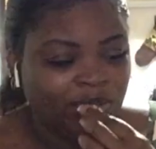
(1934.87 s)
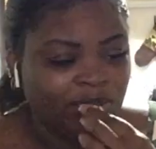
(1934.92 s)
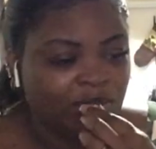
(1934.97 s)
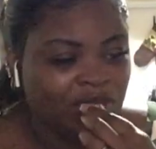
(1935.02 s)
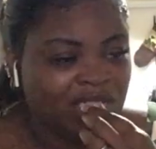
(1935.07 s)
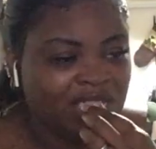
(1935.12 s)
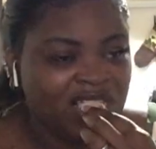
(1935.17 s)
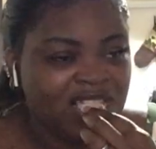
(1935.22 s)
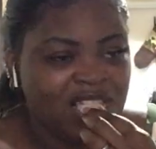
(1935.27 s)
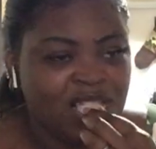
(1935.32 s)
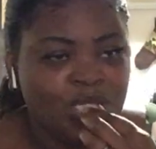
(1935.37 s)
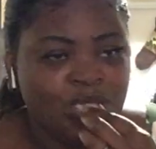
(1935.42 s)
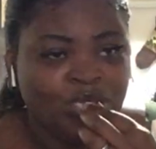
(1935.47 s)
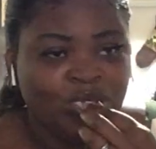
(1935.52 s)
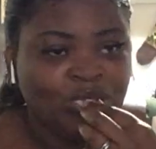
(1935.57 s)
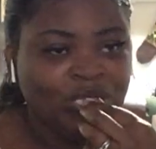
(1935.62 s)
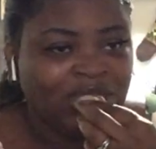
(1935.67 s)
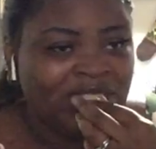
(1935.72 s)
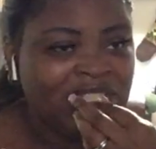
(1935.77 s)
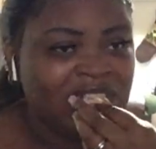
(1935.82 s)
Okay,
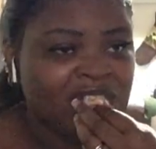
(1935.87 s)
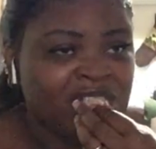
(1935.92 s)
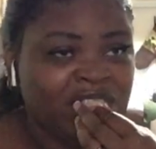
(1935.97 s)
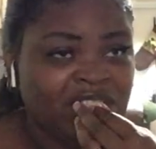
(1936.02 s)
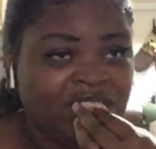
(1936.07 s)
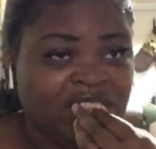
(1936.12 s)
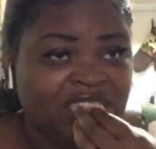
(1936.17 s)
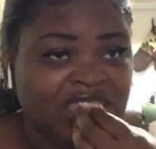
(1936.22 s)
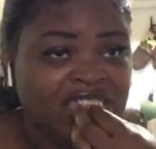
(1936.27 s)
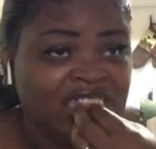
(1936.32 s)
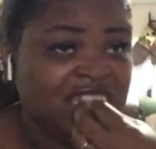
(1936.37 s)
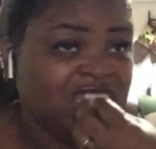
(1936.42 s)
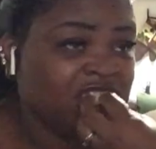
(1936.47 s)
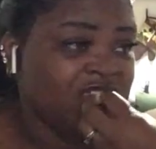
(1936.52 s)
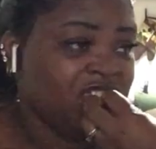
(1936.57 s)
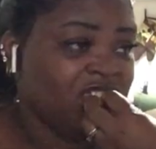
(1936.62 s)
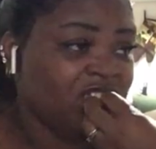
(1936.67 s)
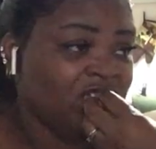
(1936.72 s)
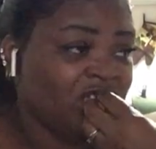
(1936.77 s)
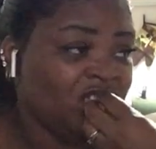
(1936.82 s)
I understand this
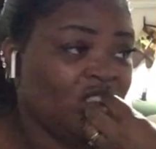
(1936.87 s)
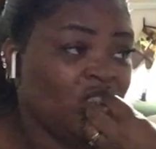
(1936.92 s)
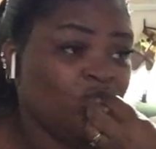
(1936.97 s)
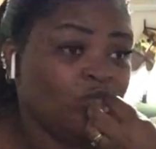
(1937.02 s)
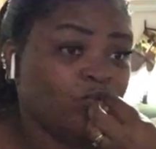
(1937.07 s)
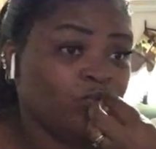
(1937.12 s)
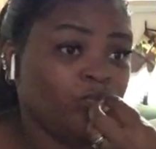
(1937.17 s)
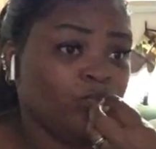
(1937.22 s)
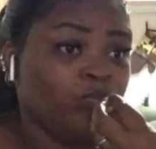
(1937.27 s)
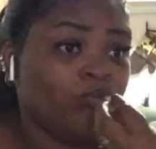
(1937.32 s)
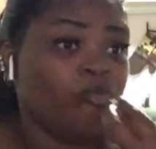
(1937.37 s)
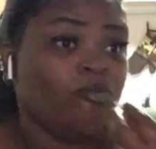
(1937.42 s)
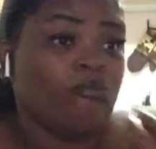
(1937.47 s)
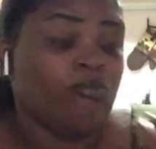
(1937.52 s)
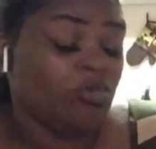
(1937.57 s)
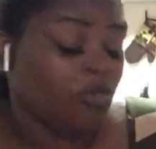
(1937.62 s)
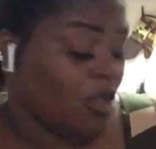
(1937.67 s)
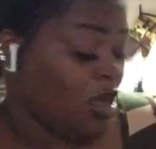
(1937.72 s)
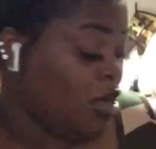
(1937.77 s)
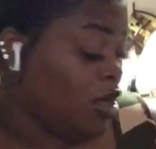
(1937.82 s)
is a
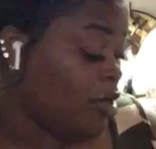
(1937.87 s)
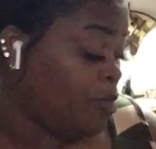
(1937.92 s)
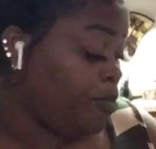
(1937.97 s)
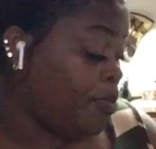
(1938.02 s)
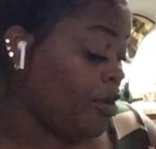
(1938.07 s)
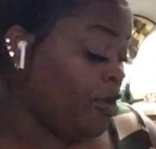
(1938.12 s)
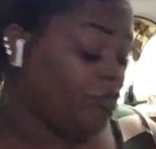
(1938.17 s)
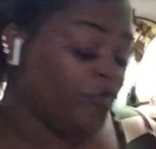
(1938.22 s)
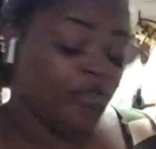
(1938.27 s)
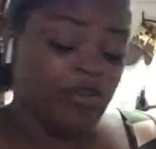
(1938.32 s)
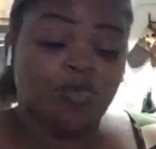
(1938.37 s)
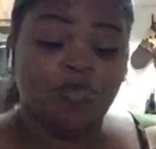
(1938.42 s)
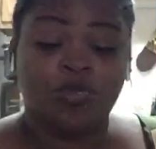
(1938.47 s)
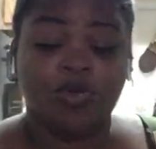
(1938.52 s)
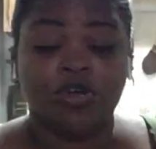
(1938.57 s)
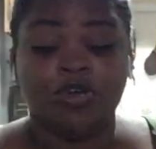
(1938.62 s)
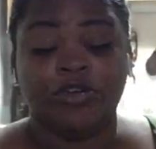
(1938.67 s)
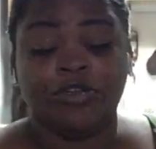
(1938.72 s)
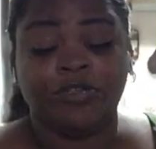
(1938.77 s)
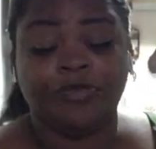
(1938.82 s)
unperfect
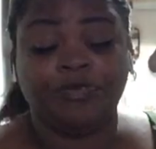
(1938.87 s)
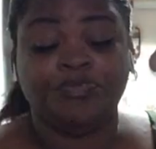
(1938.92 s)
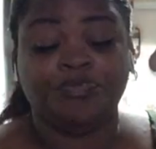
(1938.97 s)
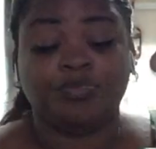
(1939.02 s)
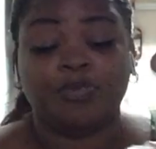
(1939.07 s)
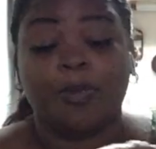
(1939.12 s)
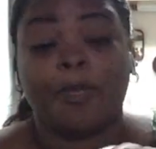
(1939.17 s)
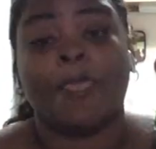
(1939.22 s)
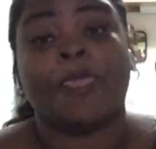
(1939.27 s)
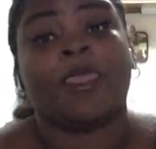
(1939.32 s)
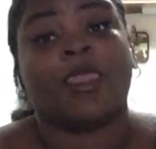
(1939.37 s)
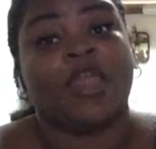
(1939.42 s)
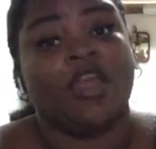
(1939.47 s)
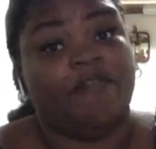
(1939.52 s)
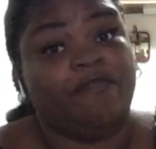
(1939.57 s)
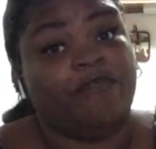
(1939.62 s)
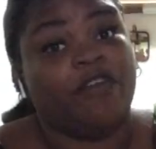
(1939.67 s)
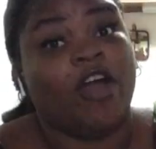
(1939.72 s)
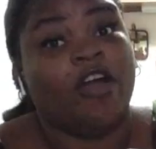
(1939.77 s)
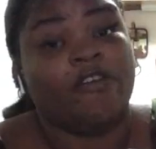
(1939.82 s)
world,
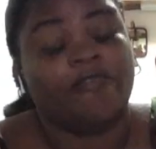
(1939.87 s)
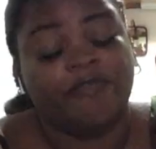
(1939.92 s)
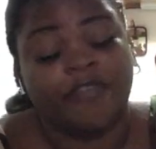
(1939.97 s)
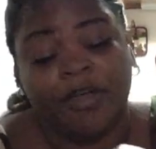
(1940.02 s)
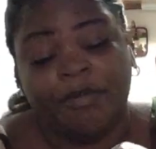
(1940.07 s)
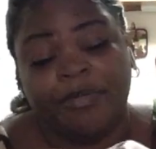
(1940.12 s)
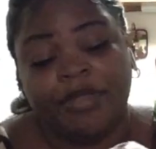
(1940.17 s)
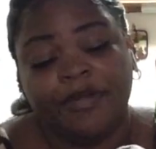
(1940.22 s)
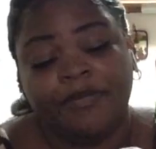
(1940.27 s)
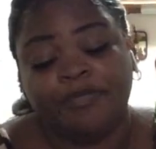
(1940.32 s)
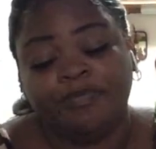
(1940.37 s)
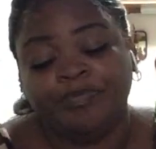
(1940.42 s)
far from it,